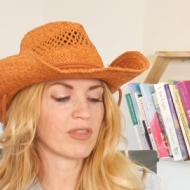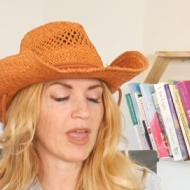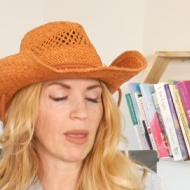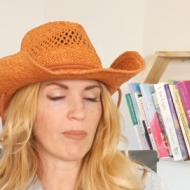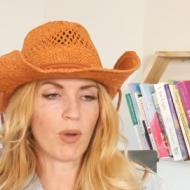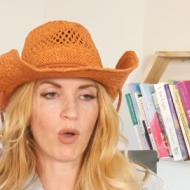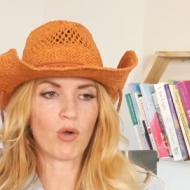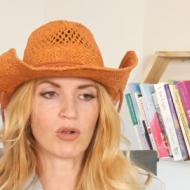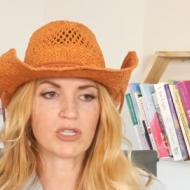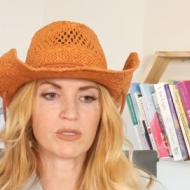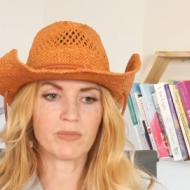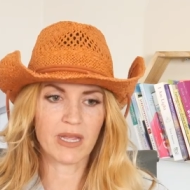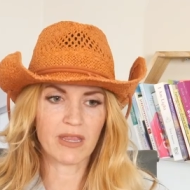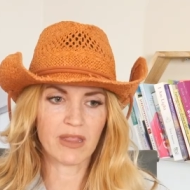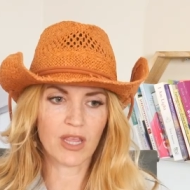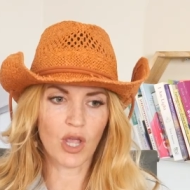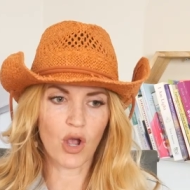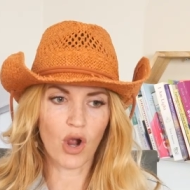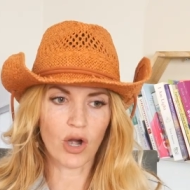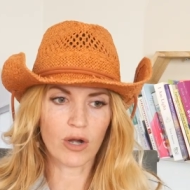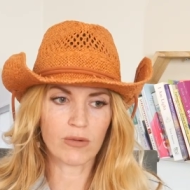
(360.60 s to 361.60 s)
they poked me in
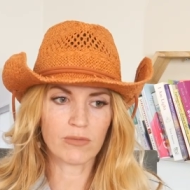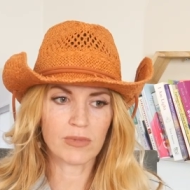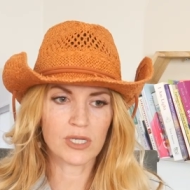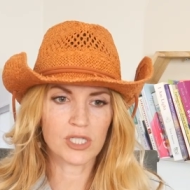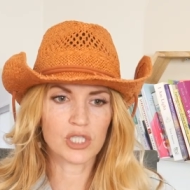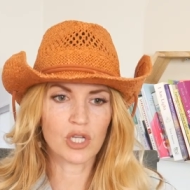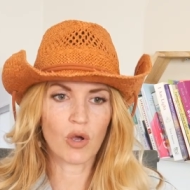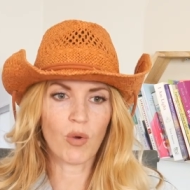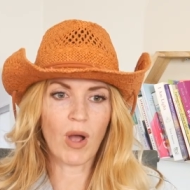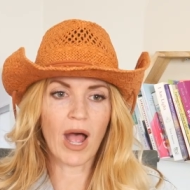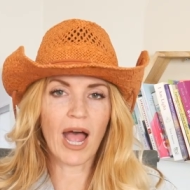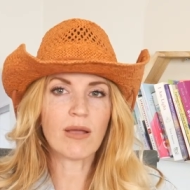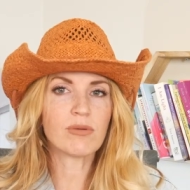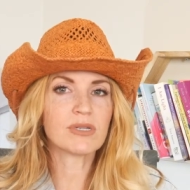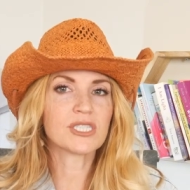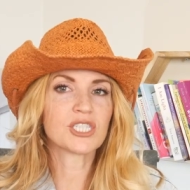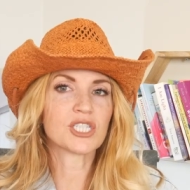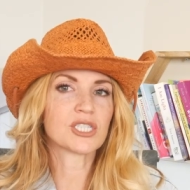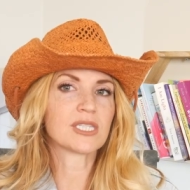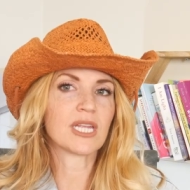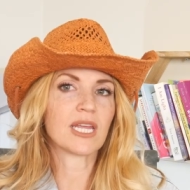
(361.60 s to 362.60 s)
the arm. So I
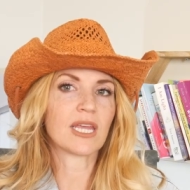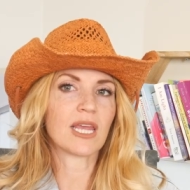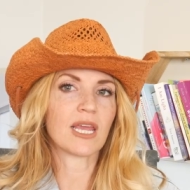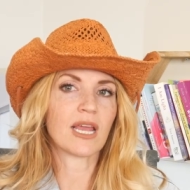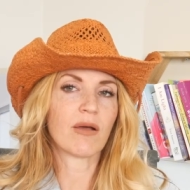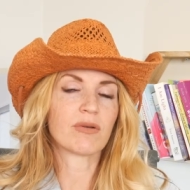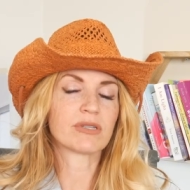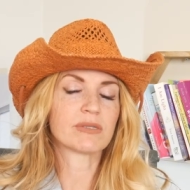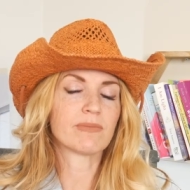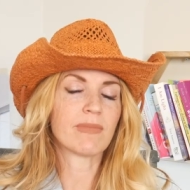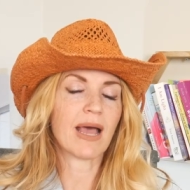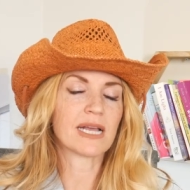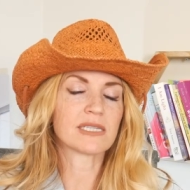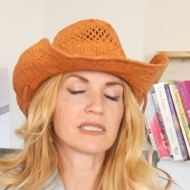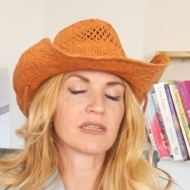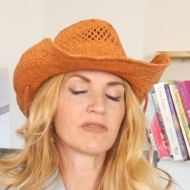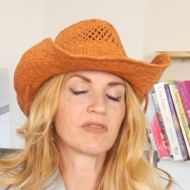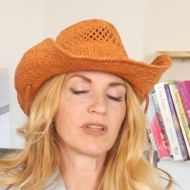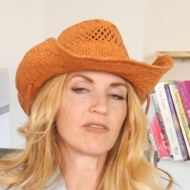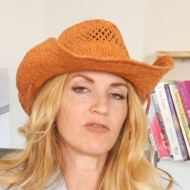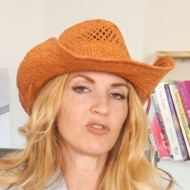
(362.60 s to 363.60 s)
was just thinking I was
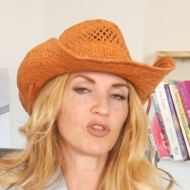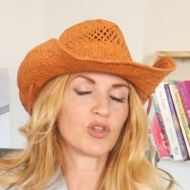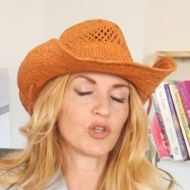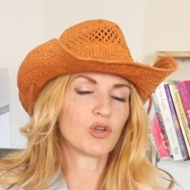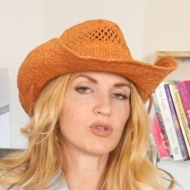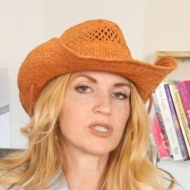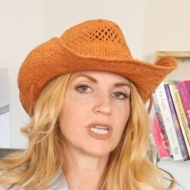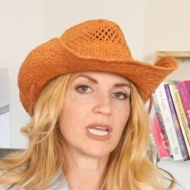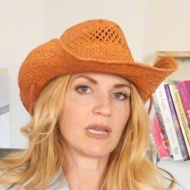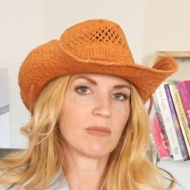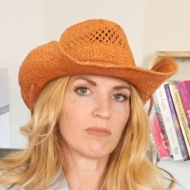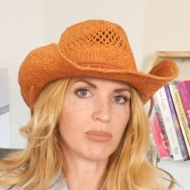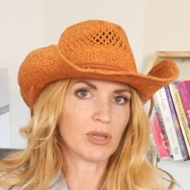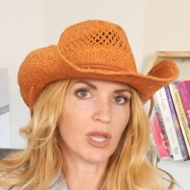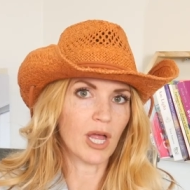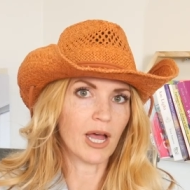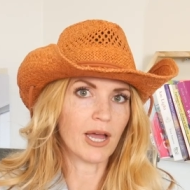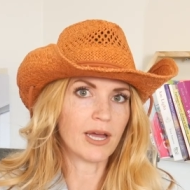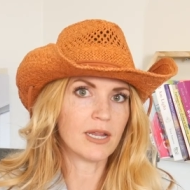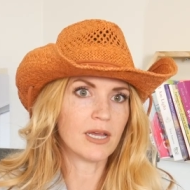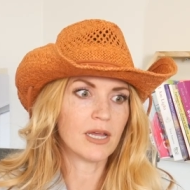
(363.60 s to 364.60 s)
massively losing
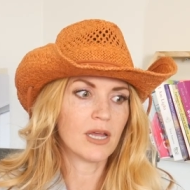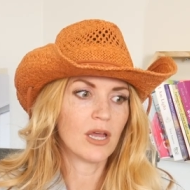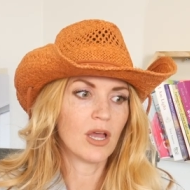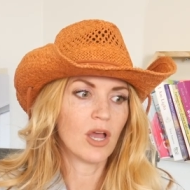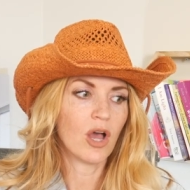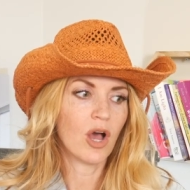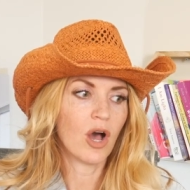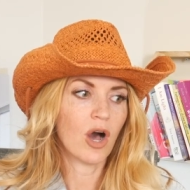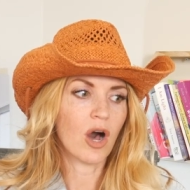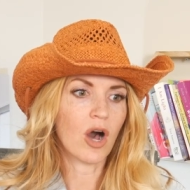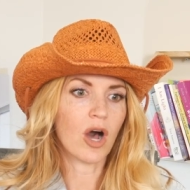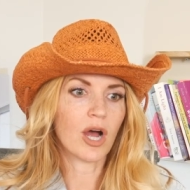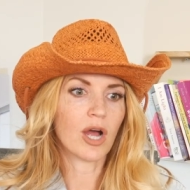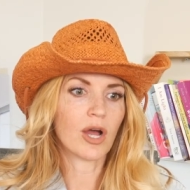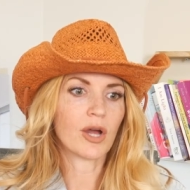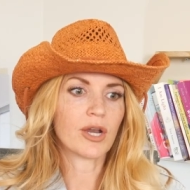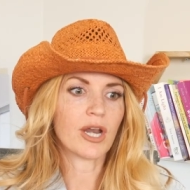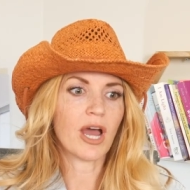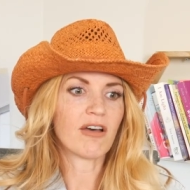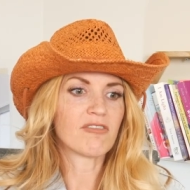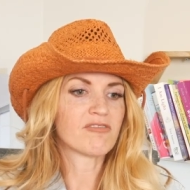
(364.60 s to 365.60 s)
blood
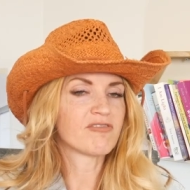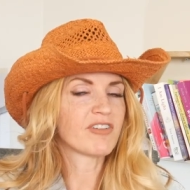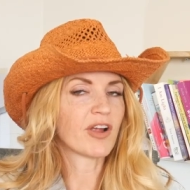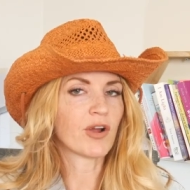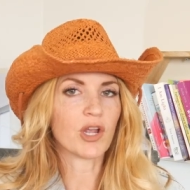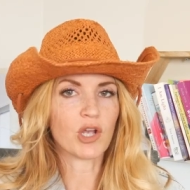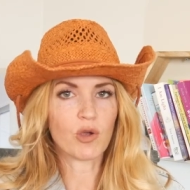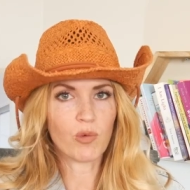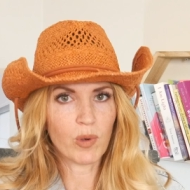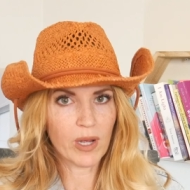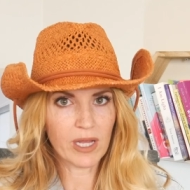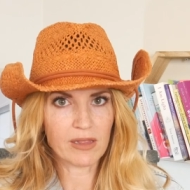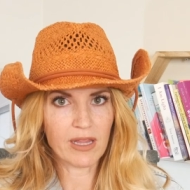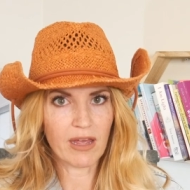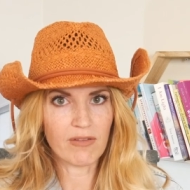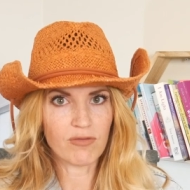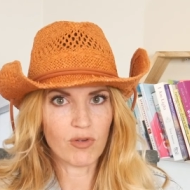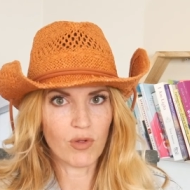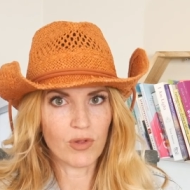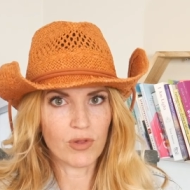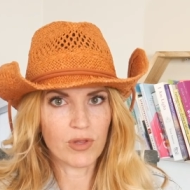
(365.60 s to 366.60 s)
on a very quick
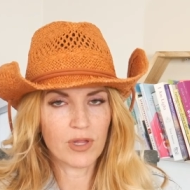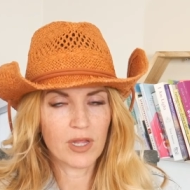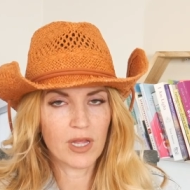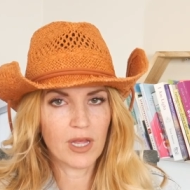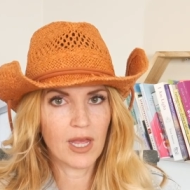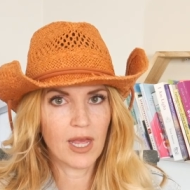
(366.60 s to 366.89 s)
level.